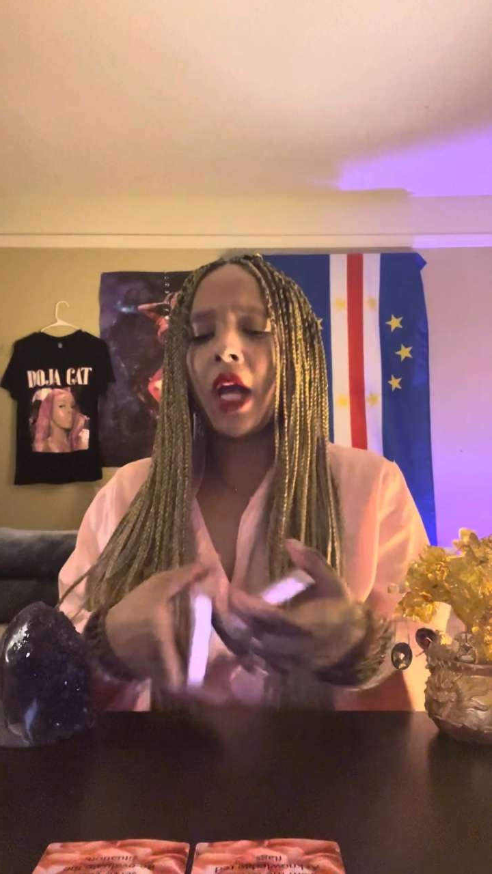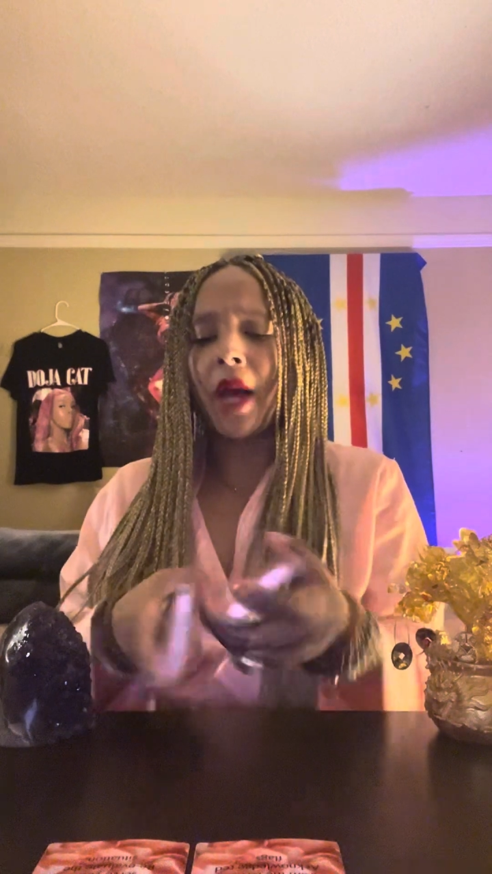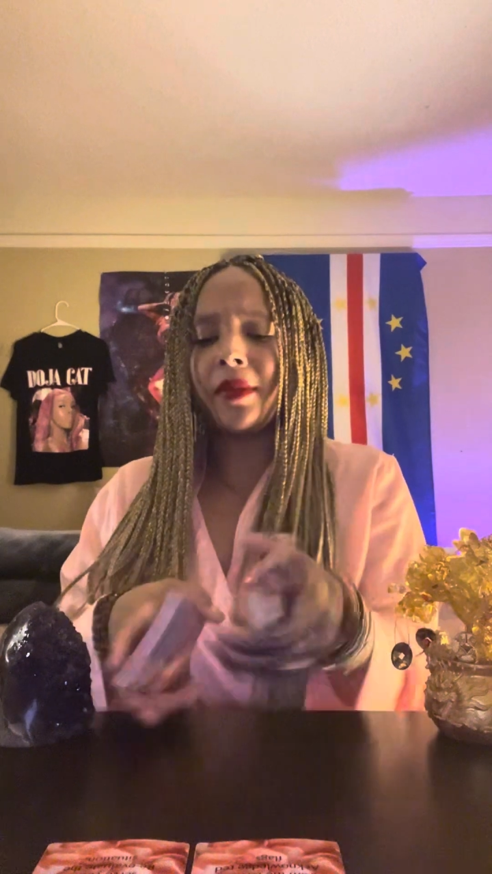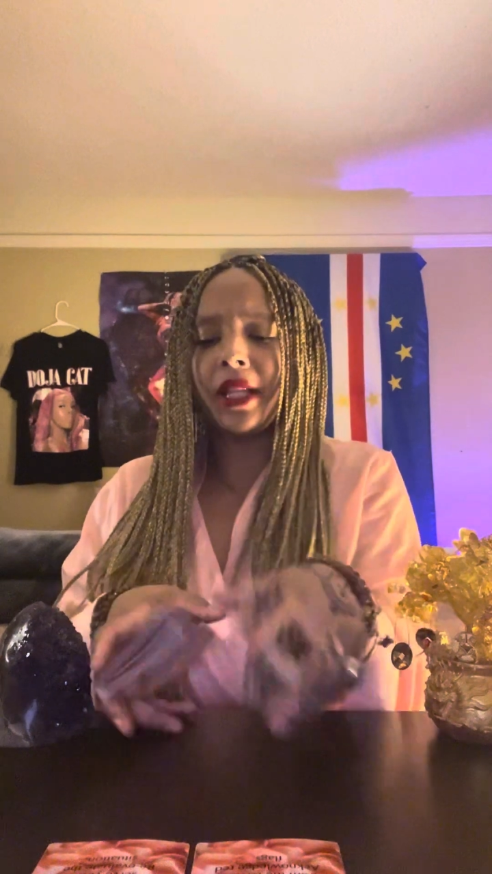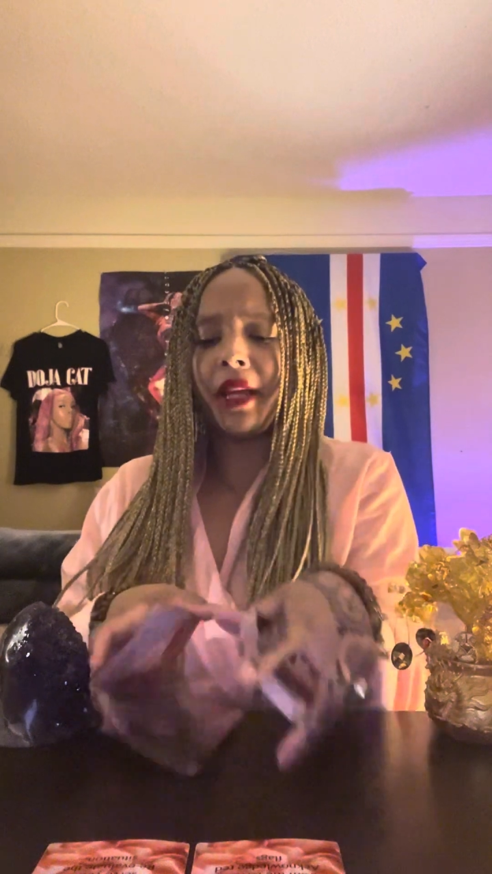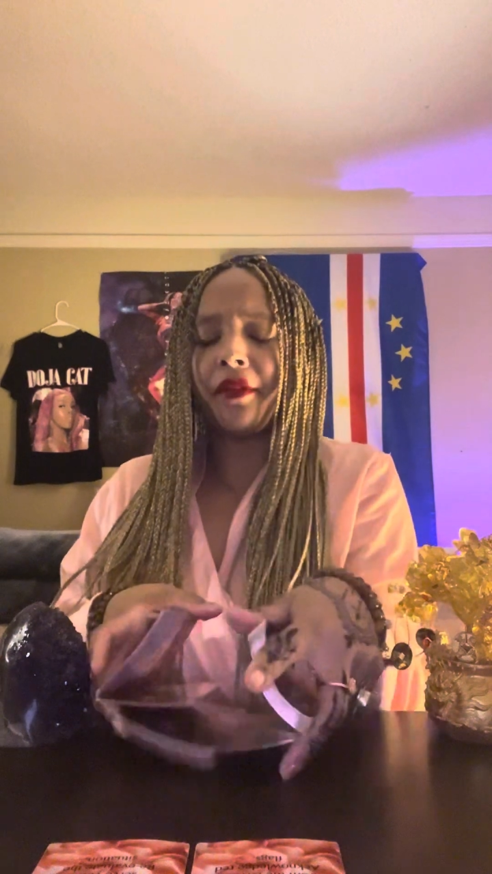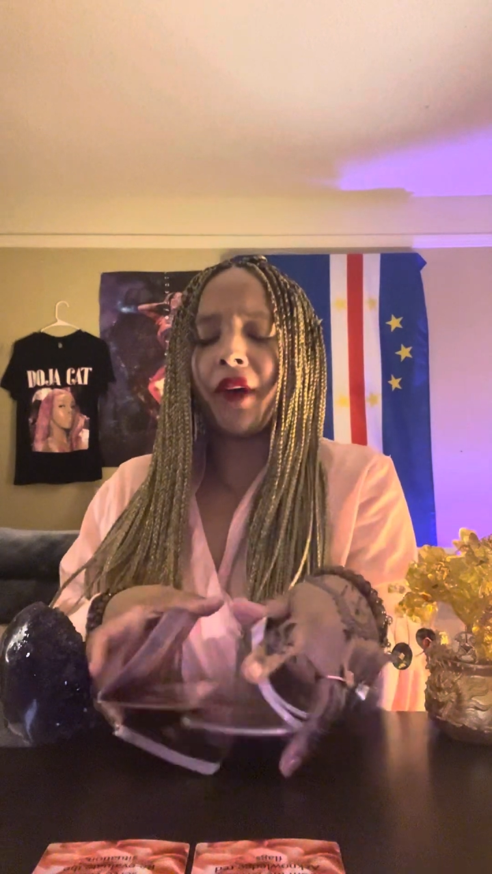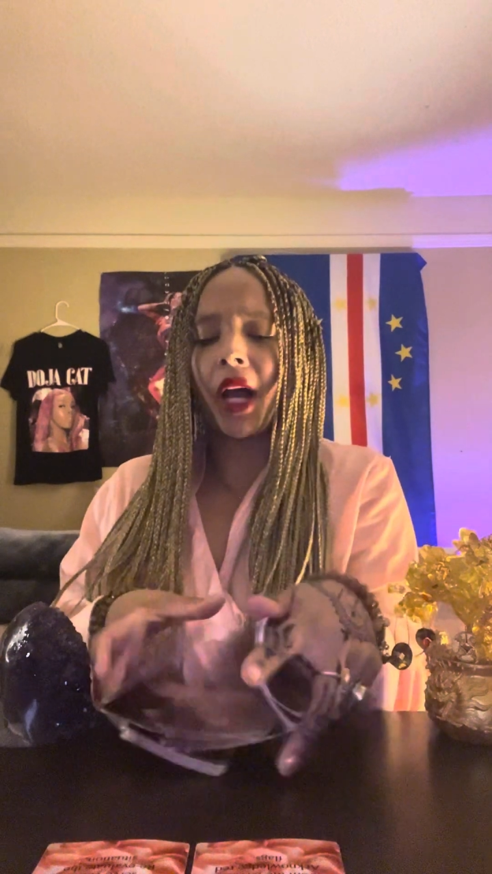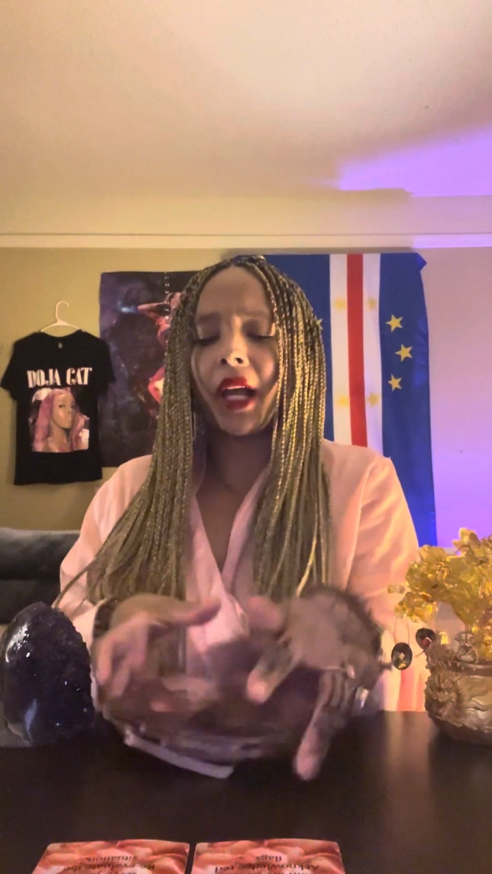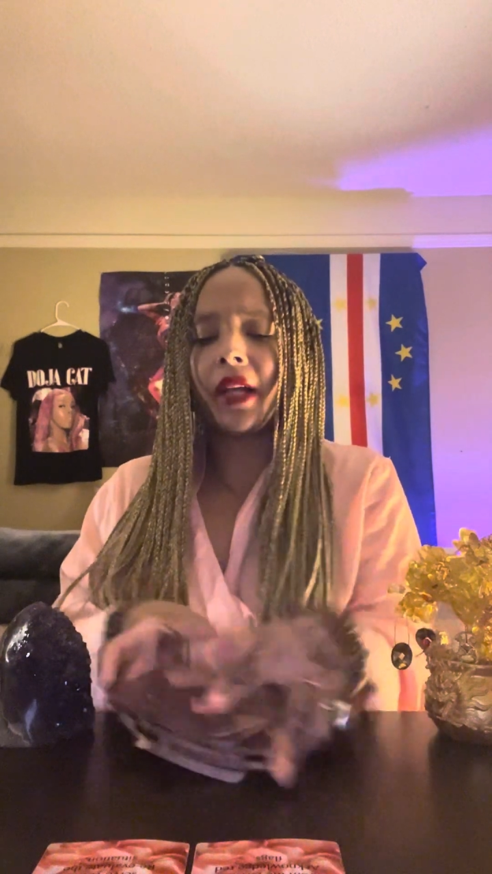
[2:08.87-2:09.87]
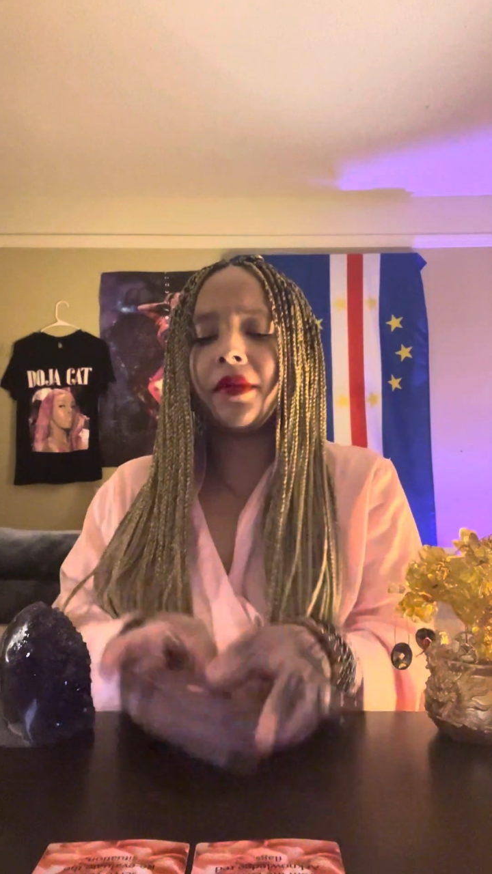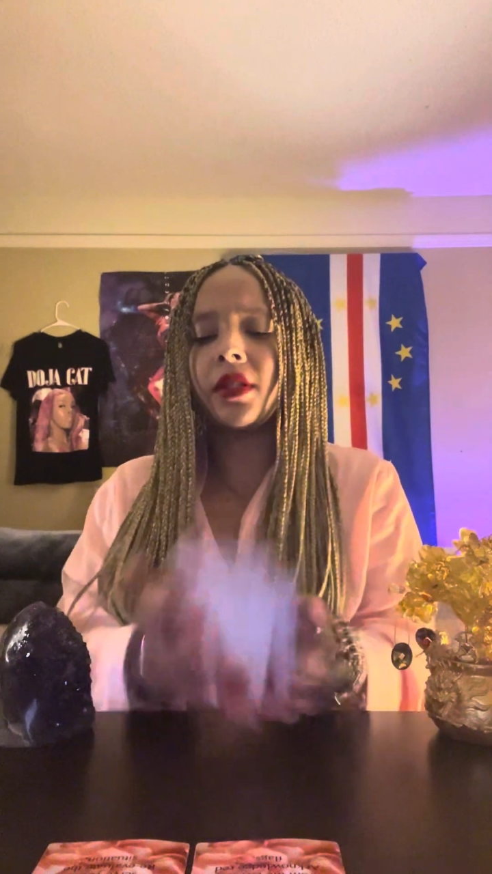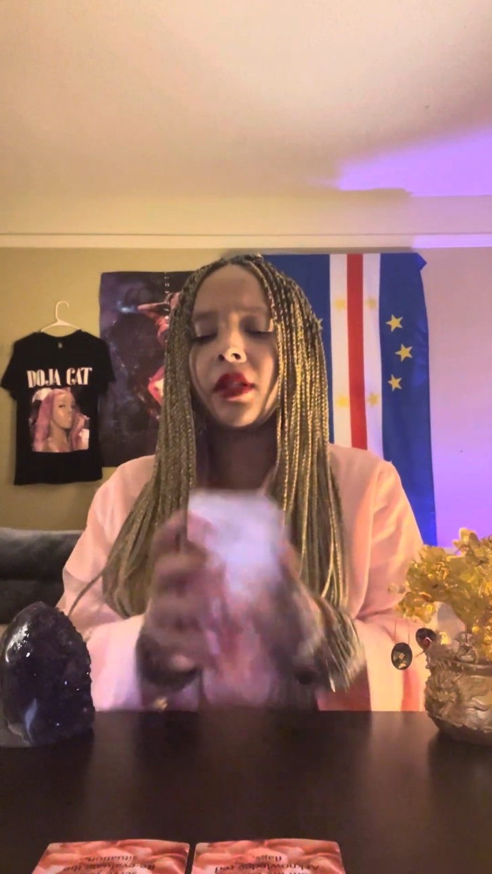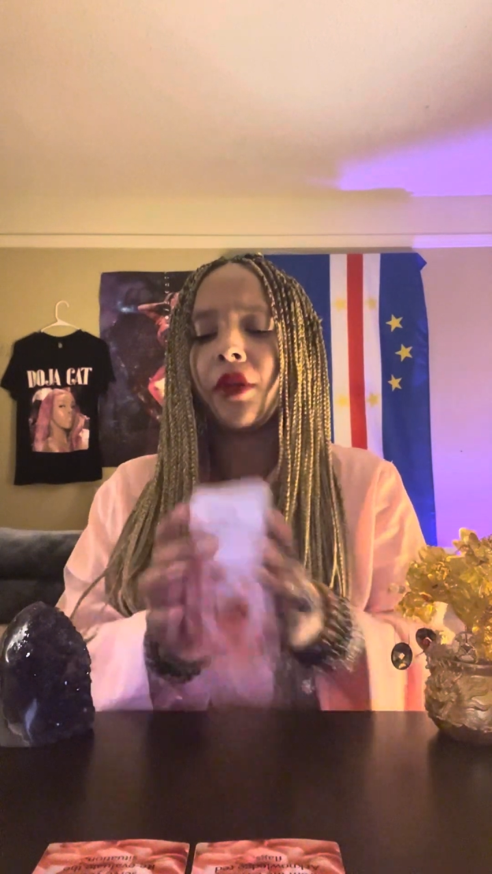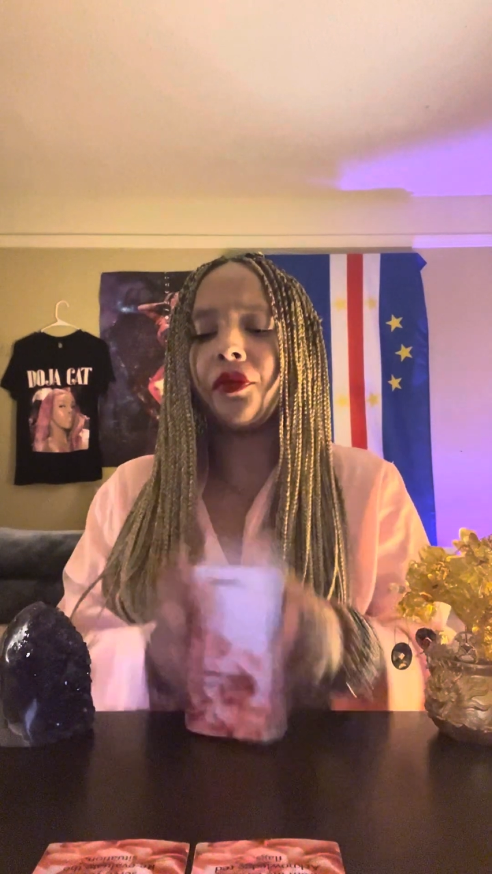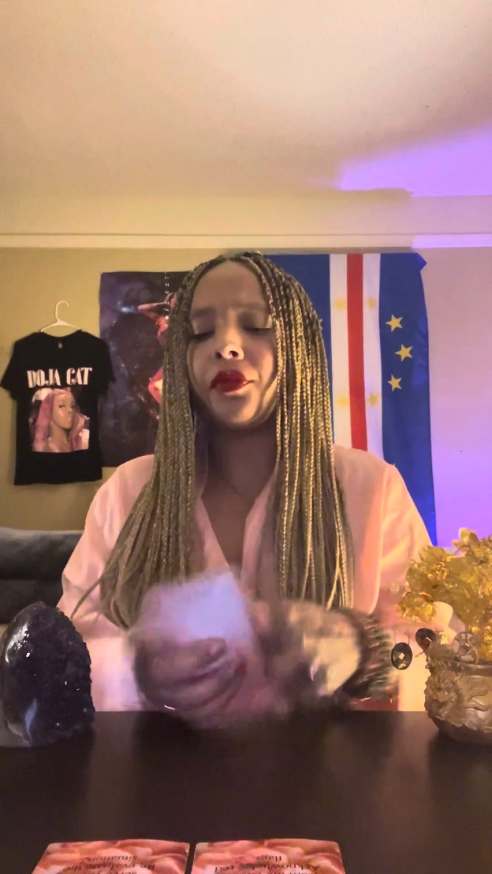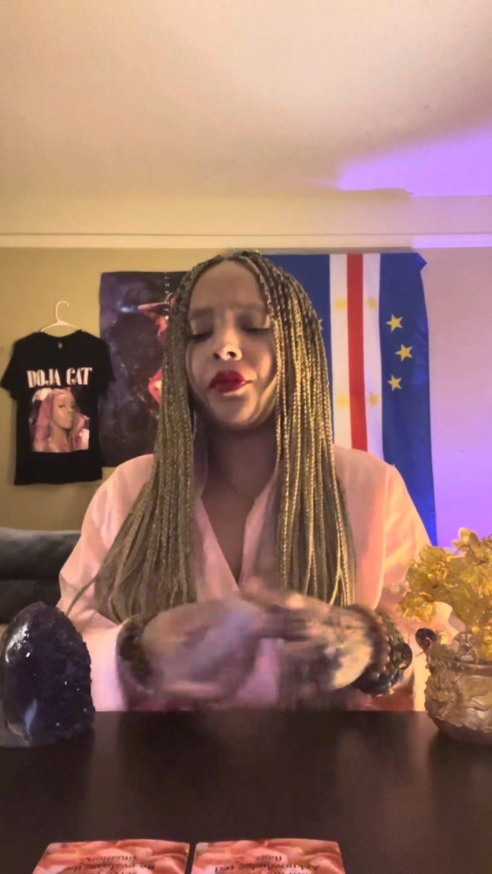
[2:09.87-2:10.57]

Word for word: I'm seeing fives and,